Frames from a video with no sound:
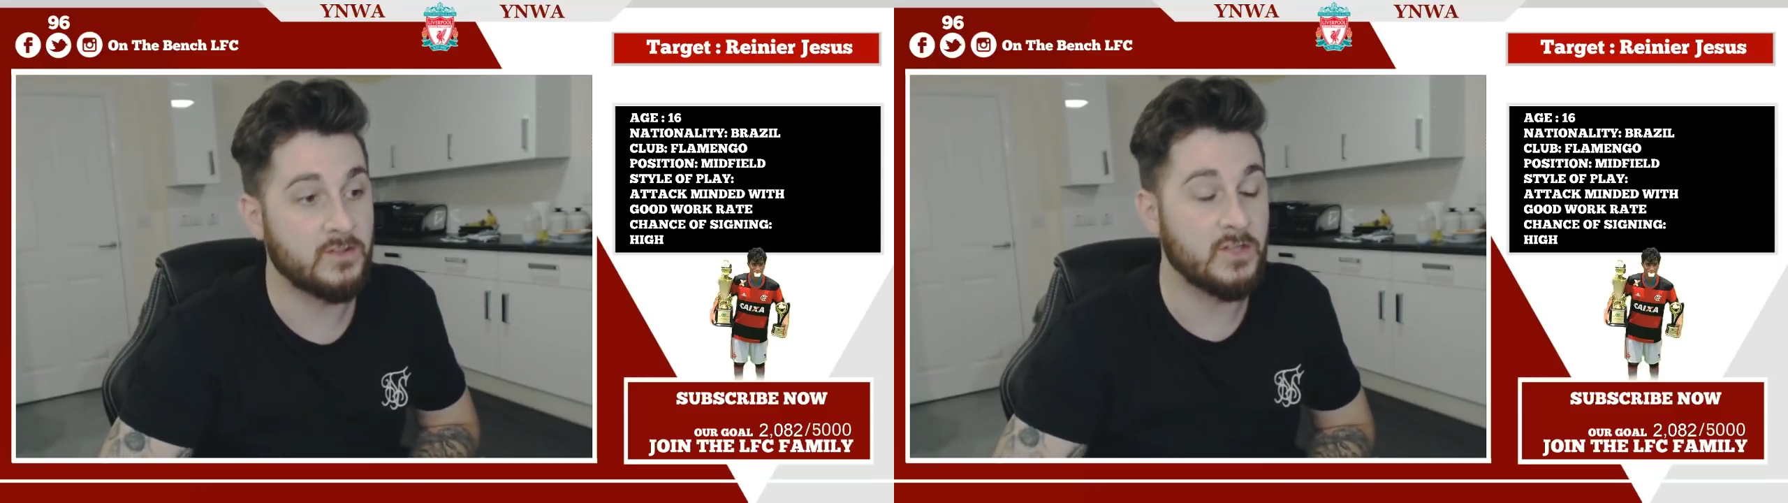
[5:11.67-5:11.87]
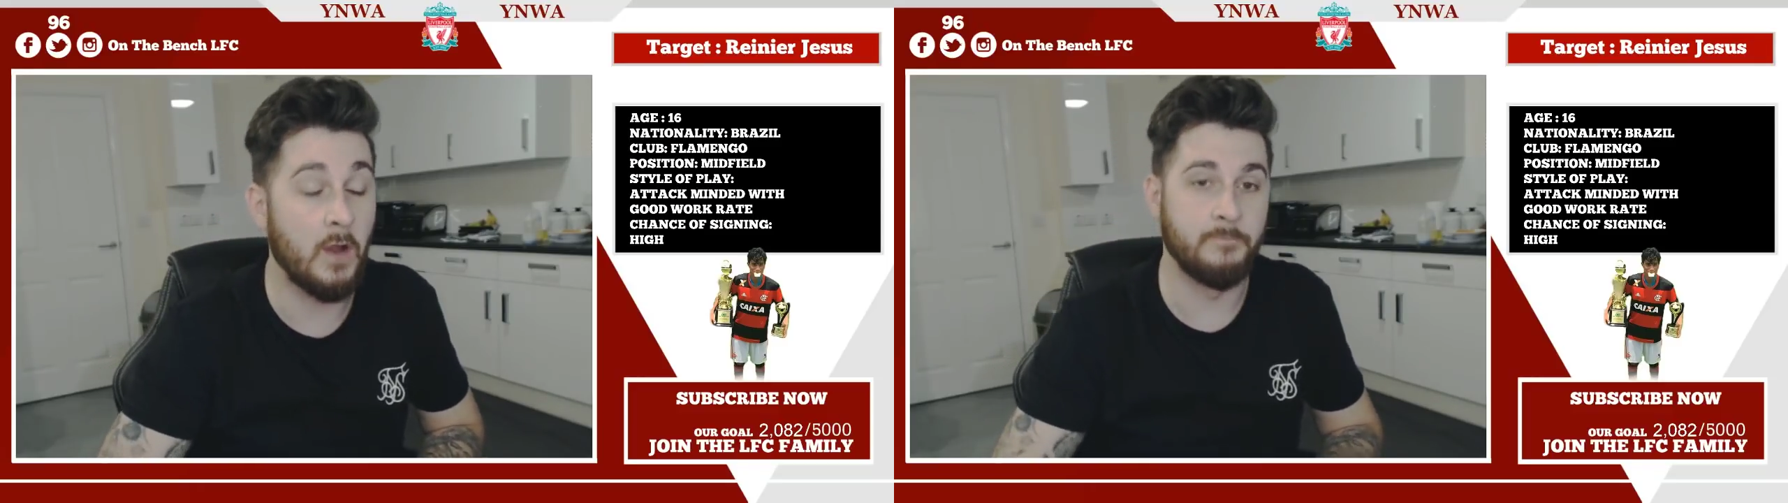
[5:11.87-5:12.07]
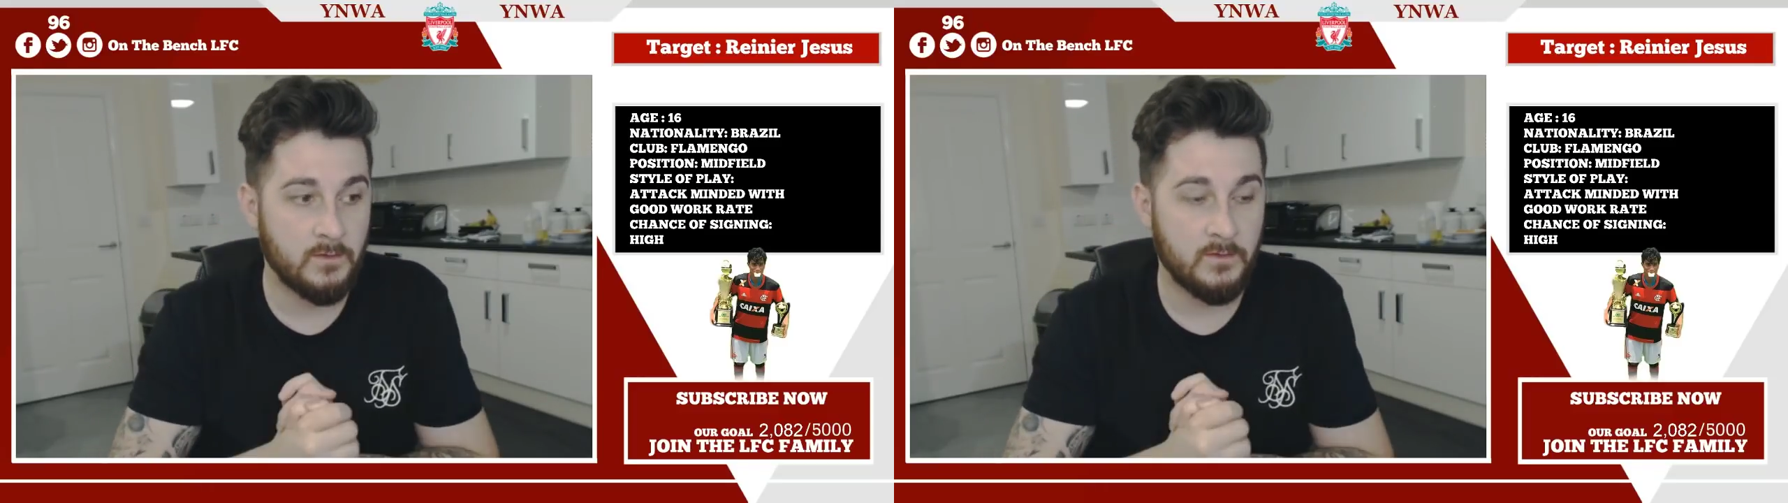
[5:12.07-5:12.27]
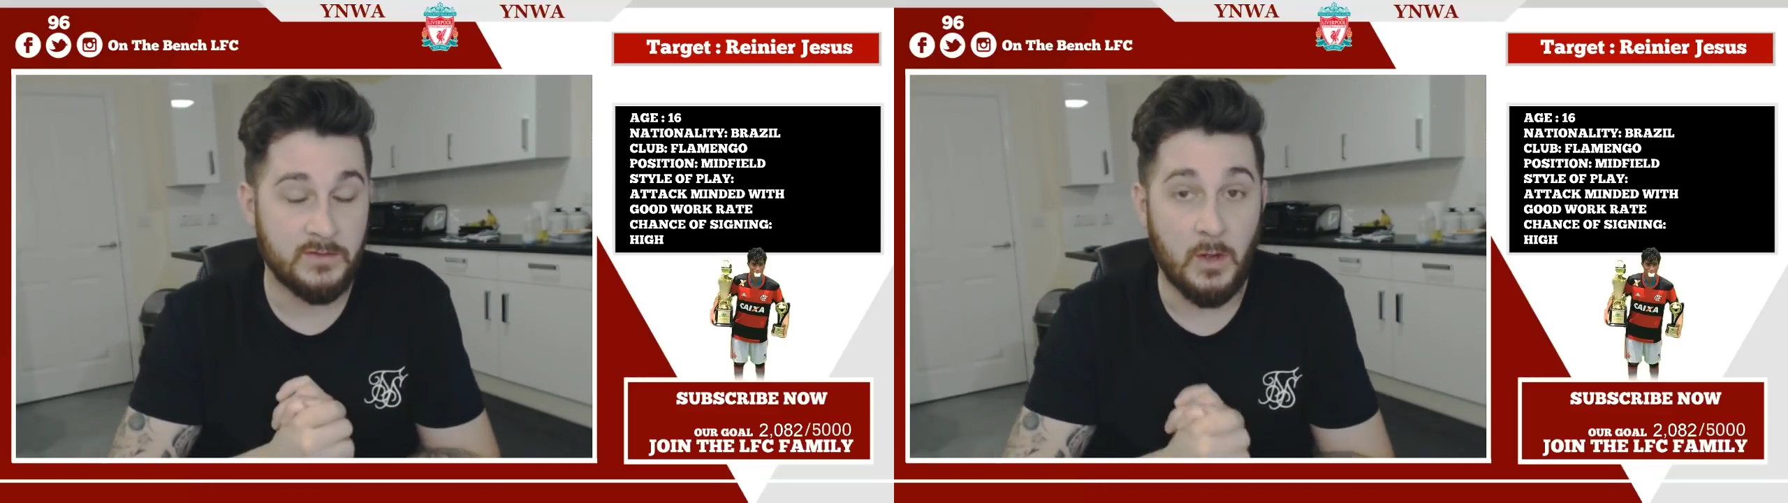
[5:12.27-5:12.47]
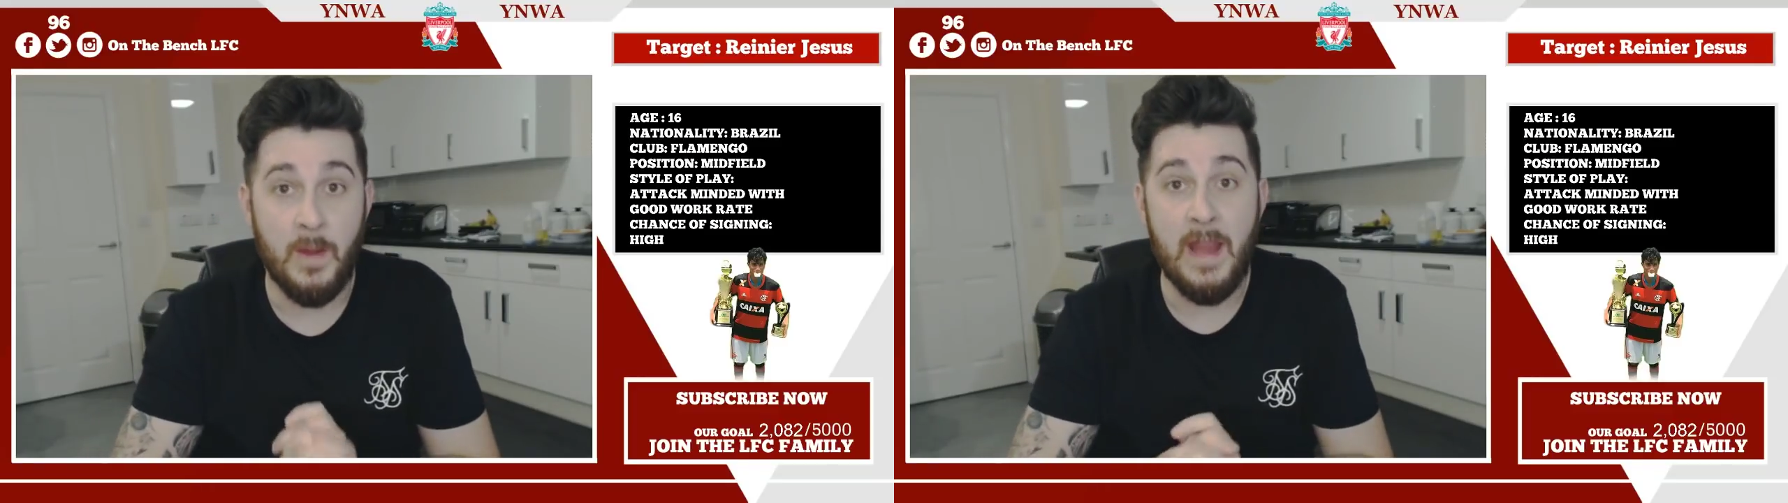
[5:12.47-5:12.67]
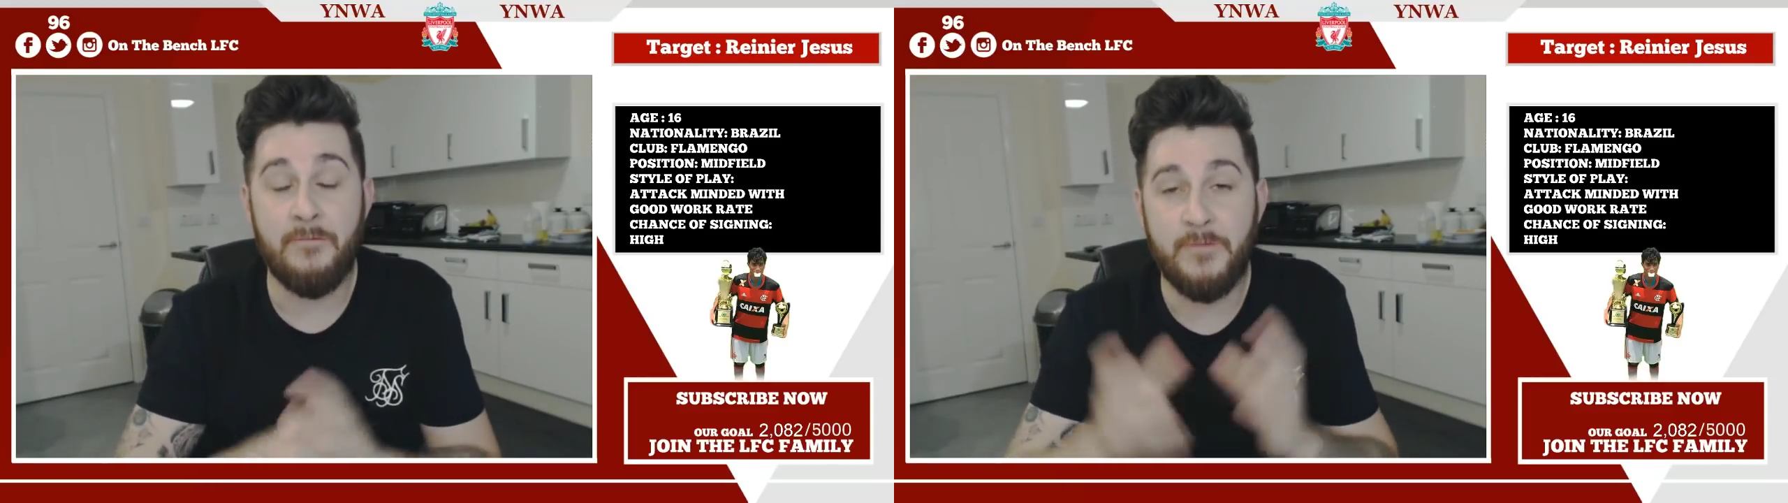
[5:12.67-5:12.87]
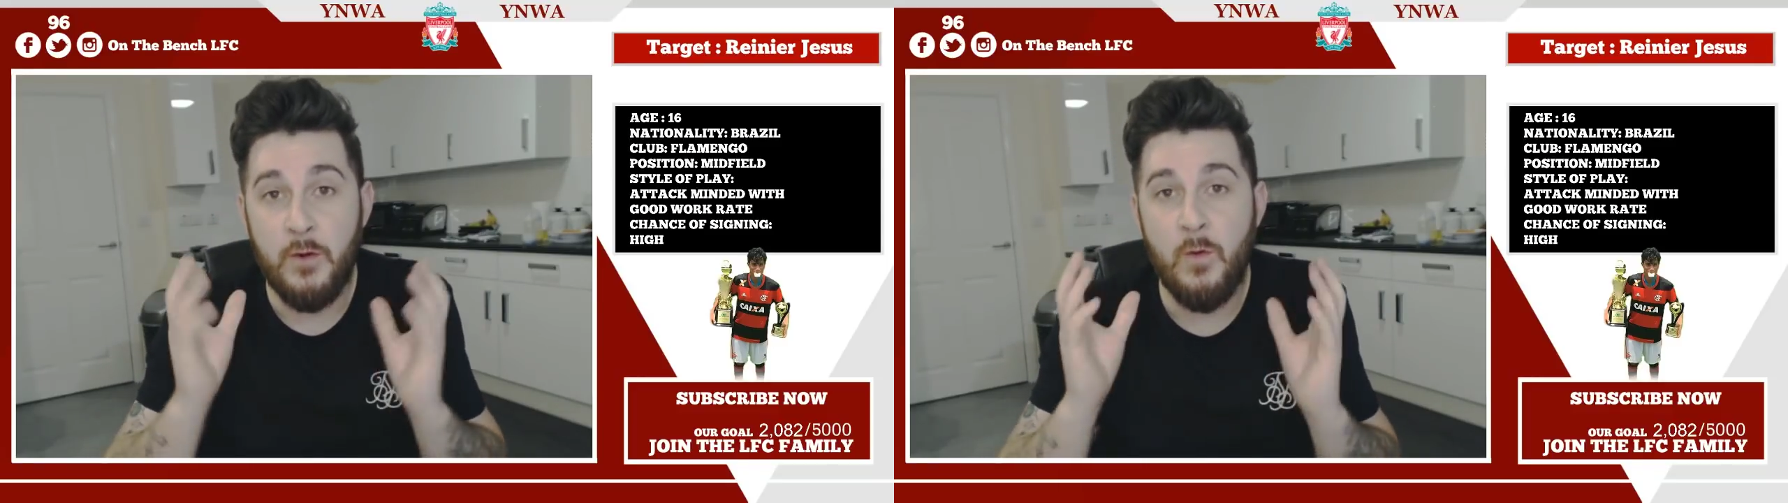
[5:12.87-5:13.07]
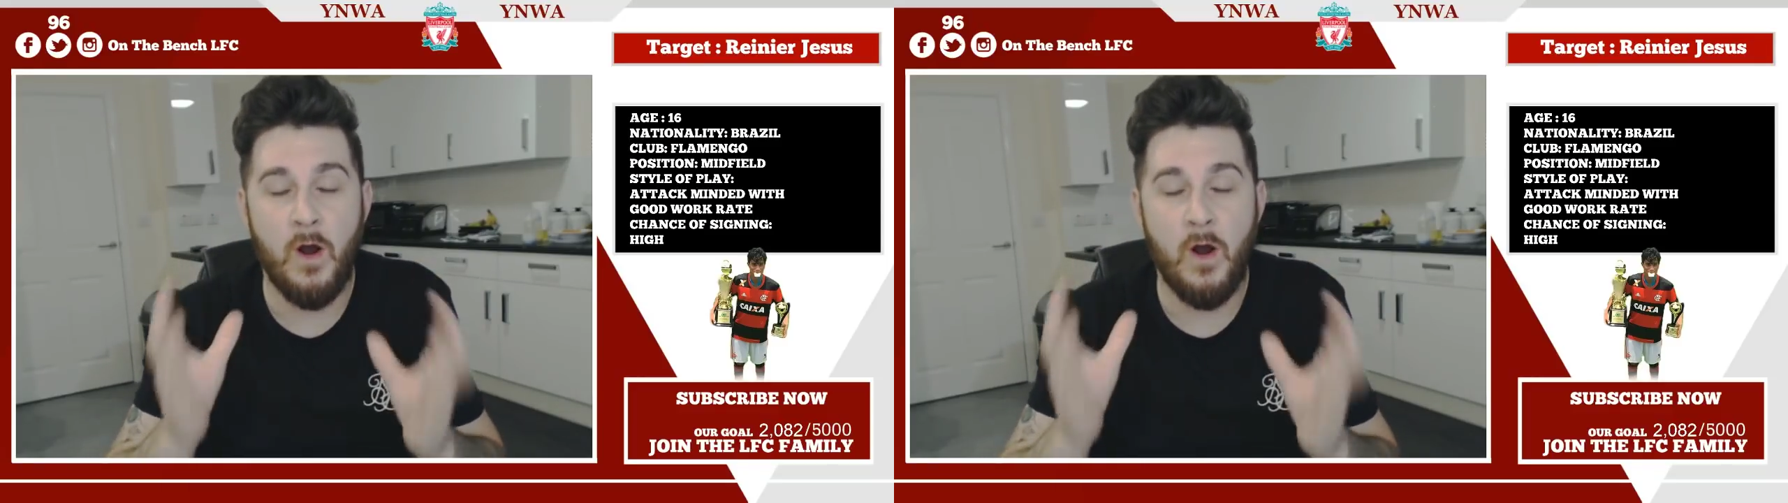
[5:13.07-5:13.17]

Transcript: So, so if you